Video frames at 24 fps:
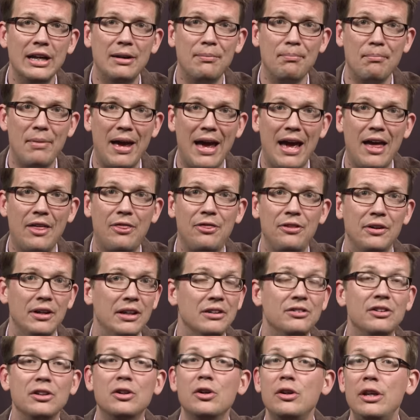in math
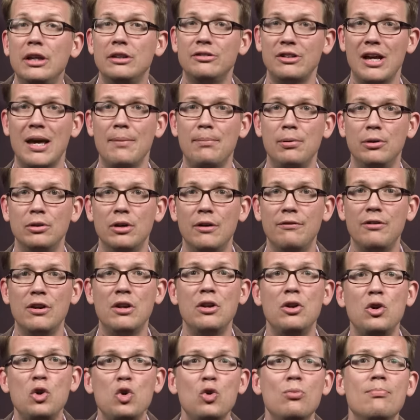is a good example of a
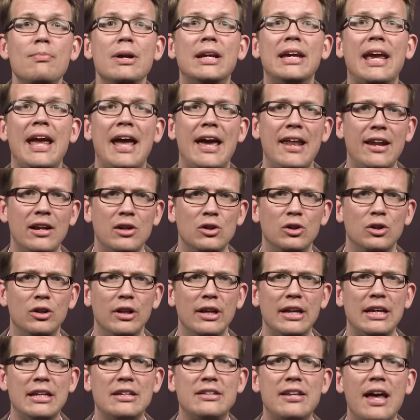new mechanical
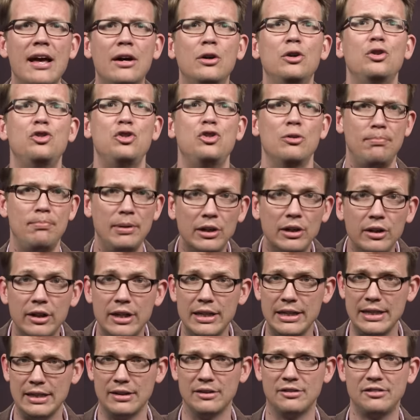
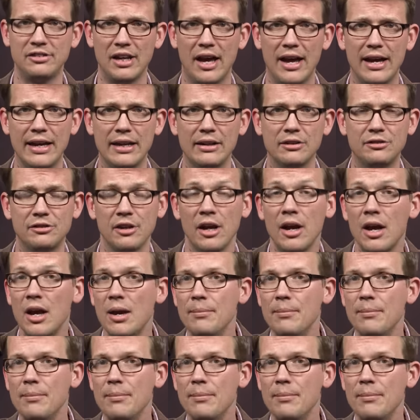intelligibility in science.